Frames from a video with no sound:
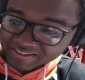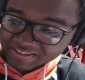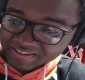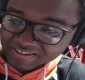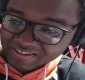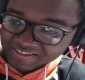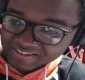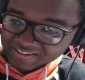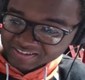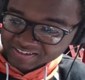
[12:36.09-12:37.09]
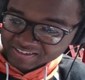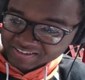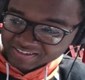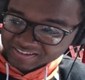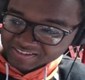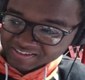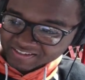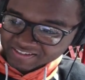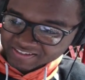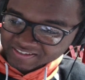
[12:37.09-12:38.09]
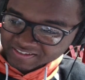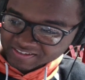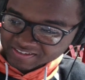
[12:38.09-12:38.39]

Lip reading: Nothing is said.